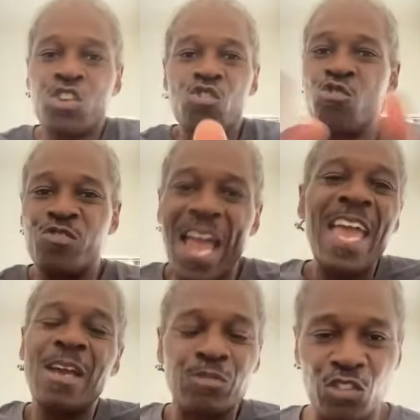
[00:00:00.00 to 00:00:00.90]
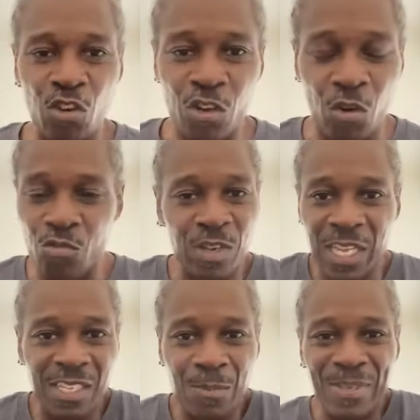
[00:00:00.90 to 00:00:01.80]
you damn sure don't
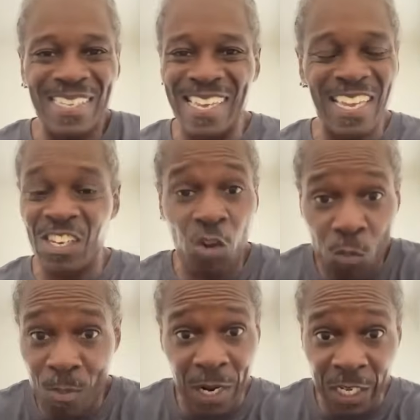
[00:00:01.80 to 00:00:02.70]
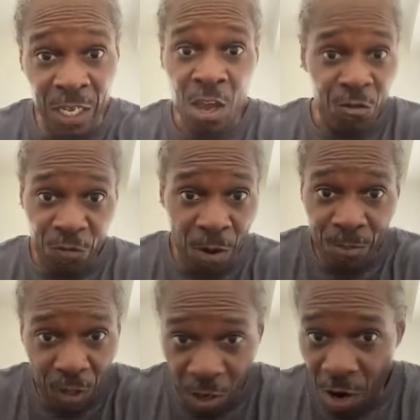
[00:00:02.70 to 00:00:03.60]
need to be getting no money
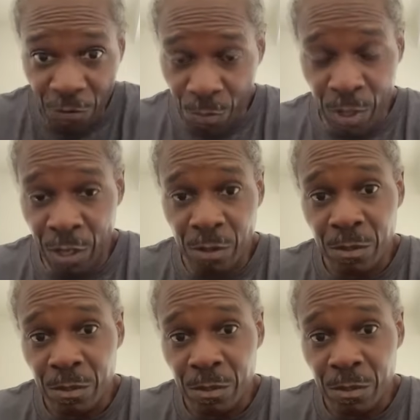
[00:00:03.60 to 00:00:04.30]
from the government.